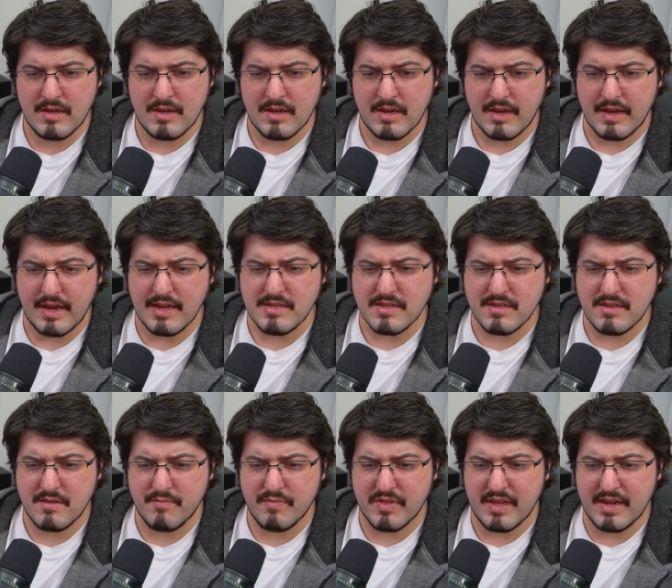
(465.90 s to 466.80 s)

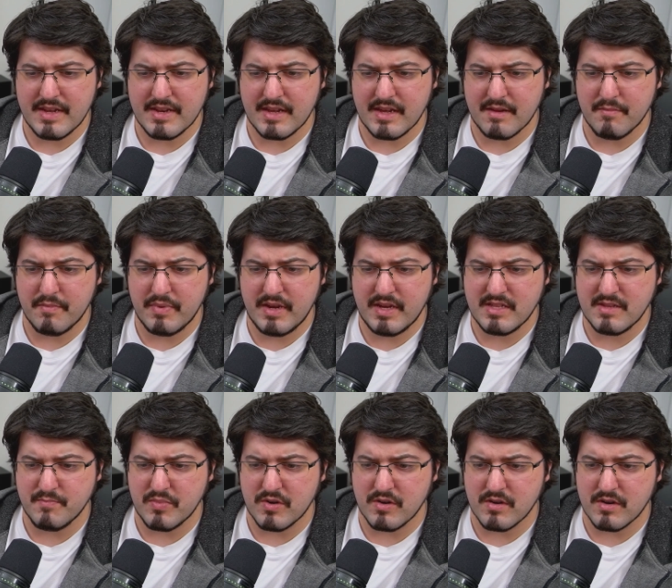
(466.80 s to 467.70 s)
Gasoline plant at
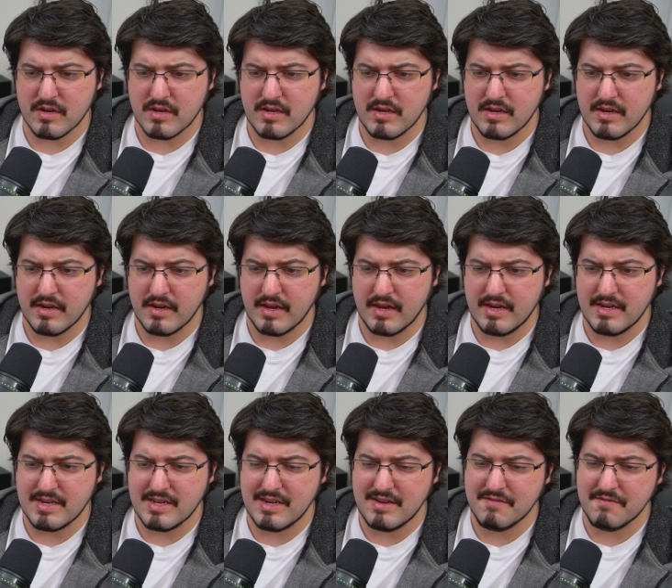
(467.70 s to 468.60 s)
Pittsburgh,
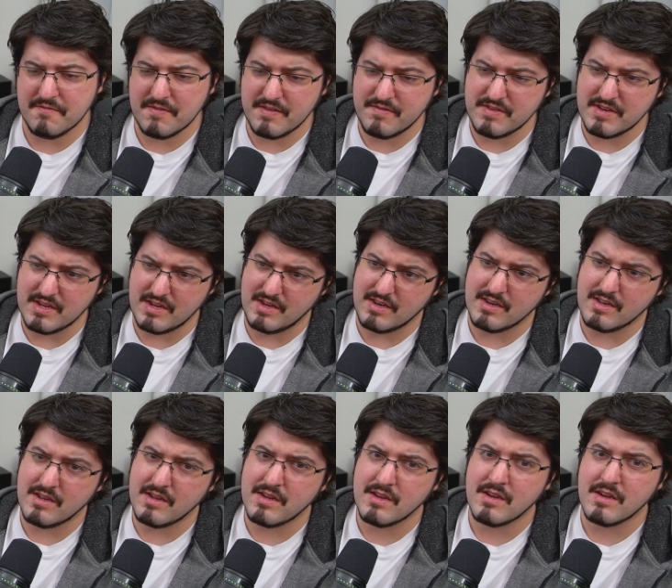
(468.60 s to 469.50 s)
1915.
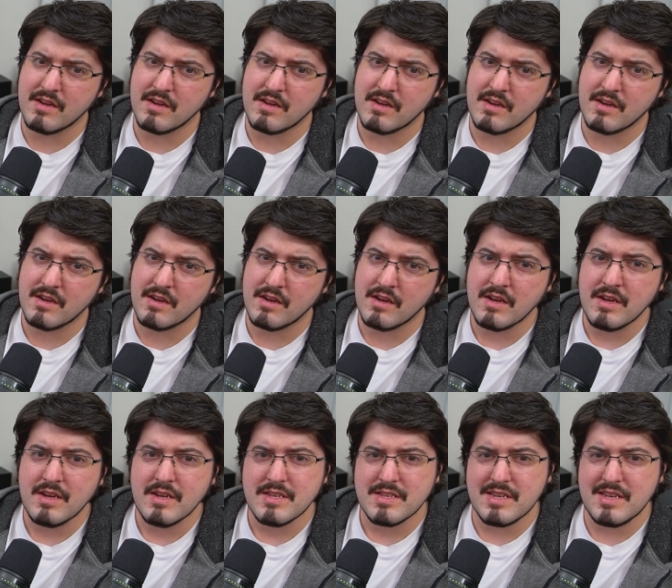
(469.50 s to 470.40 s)

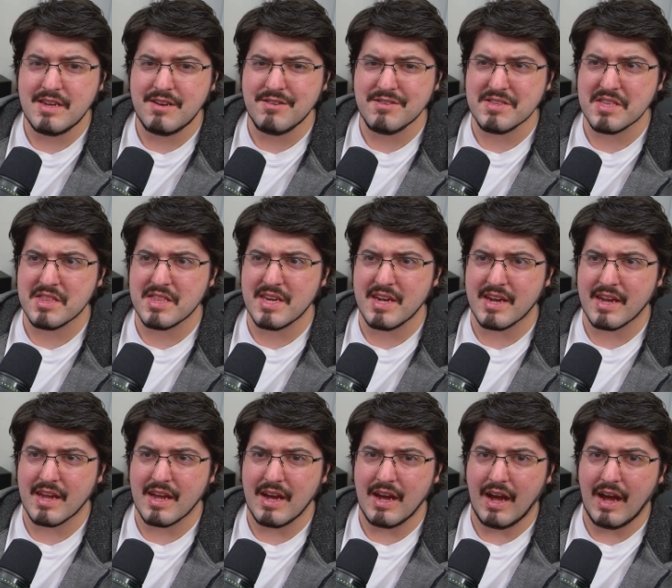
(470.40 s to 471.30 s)
See, here's the
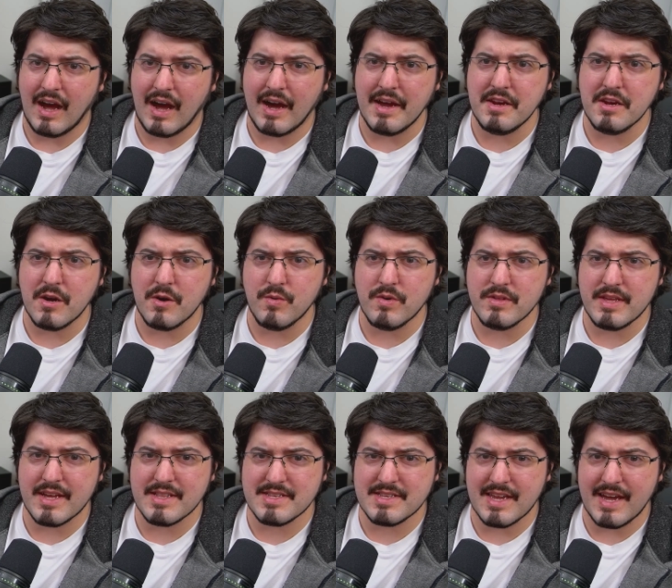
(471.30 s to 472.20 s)
thing. I know where
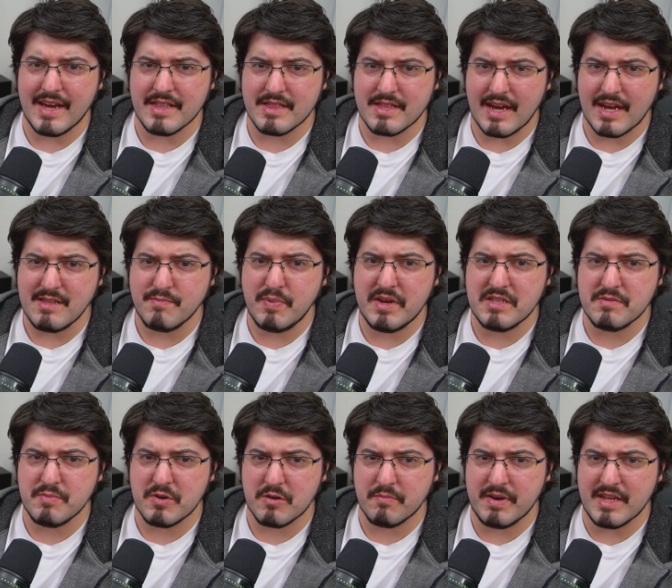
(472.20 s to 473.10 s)
that's at. That's
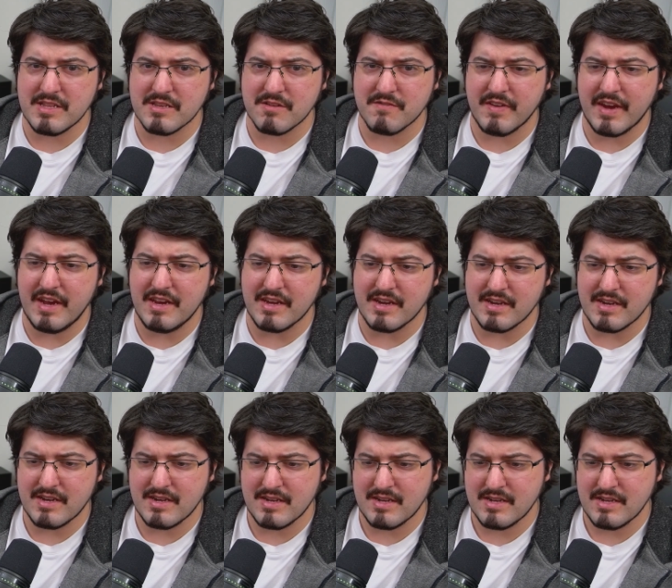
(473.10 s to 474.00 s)
Pittsburgh, Pennsylvania.
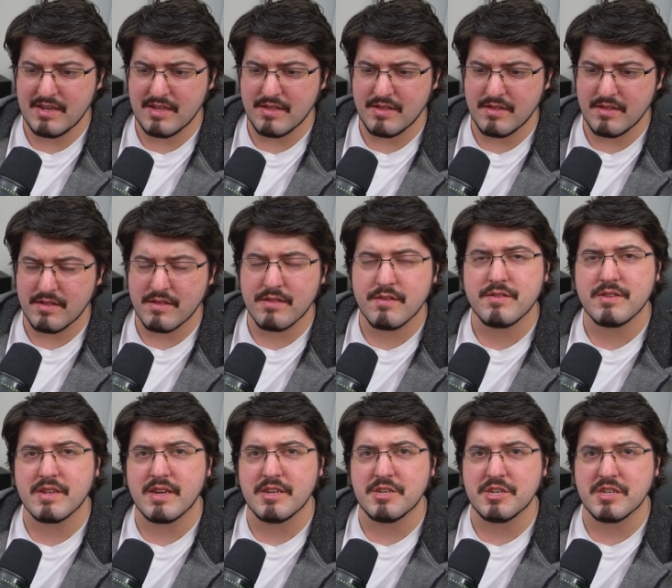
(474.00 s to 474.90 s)
There's
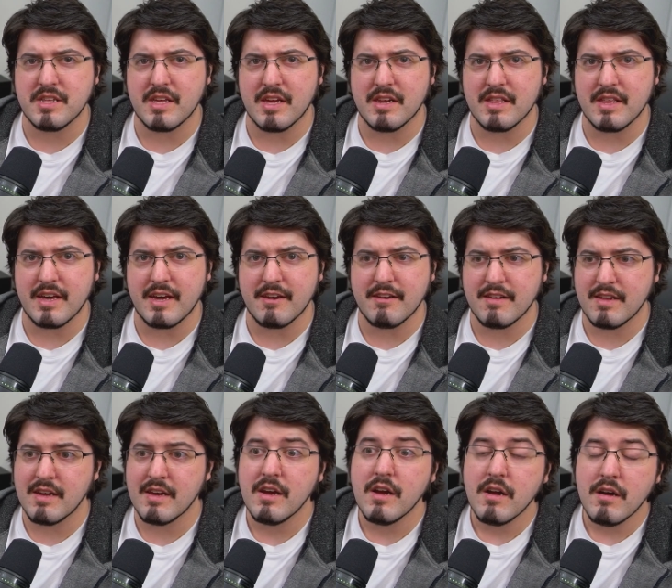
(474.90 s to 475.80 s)
an H at the end of that.
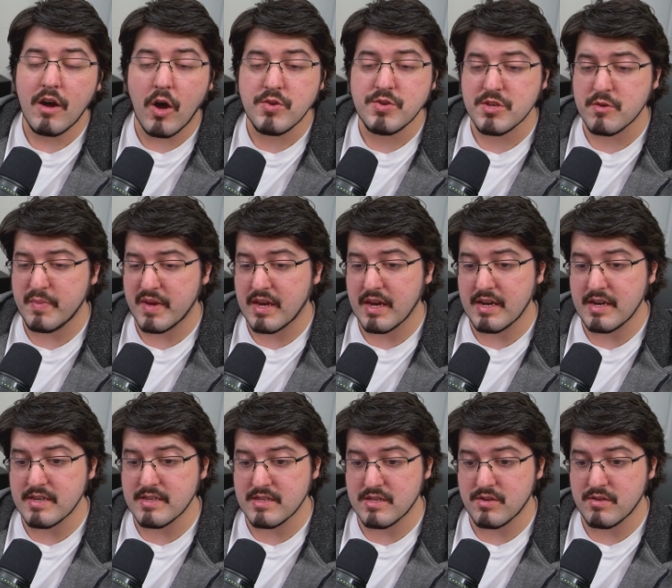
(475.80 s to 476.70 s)
Also
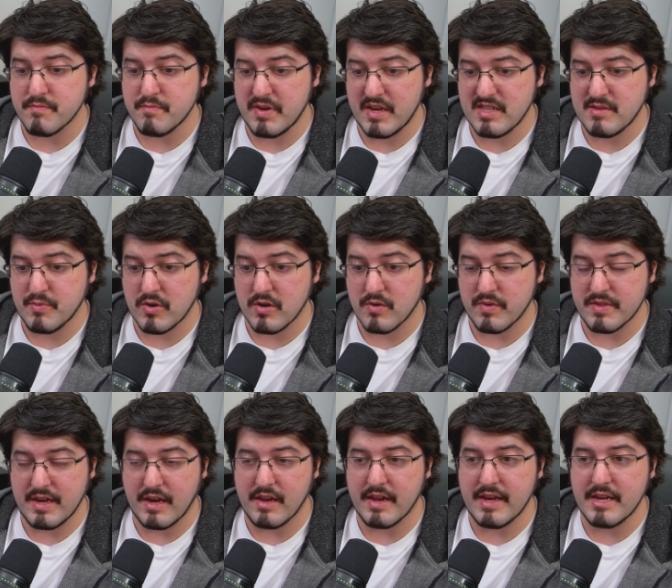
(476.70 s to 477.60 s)
because Pittsburgh
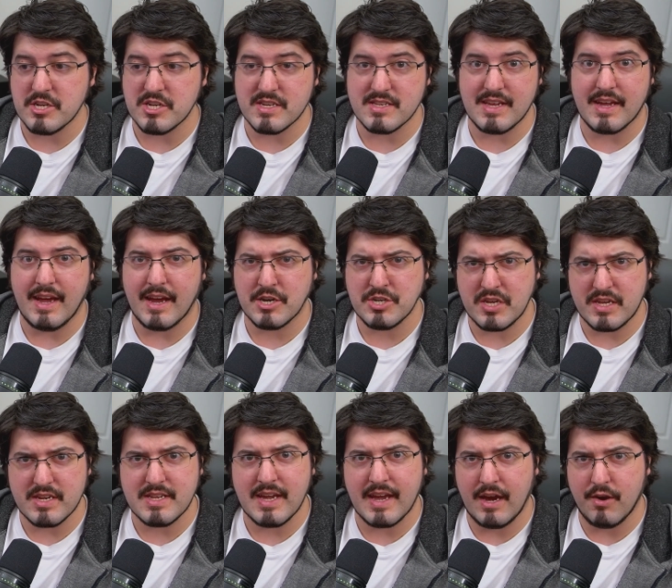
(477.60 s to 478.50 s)
without an H is actually
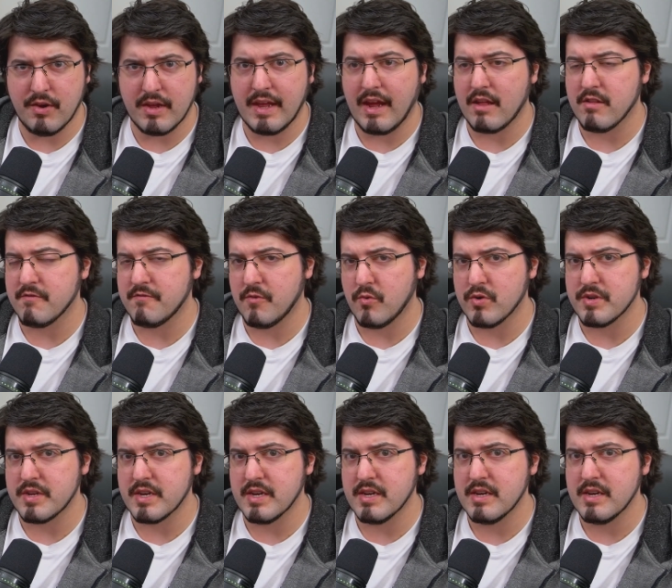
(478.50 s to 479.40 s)
a town in
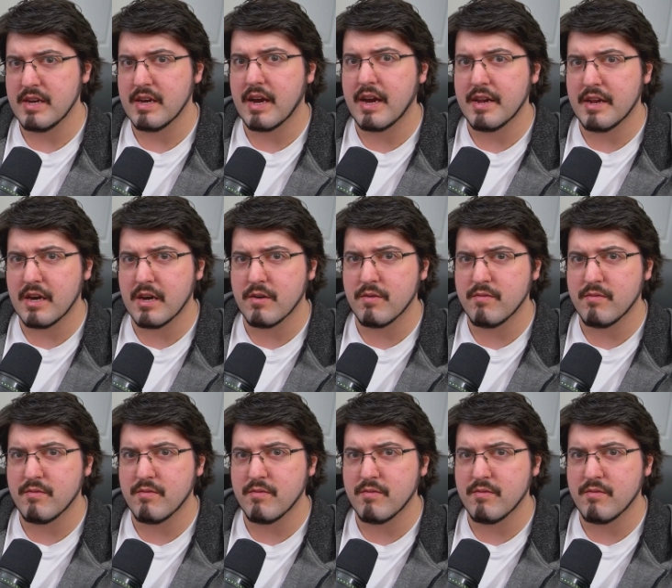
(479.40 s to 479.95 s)
California. I know,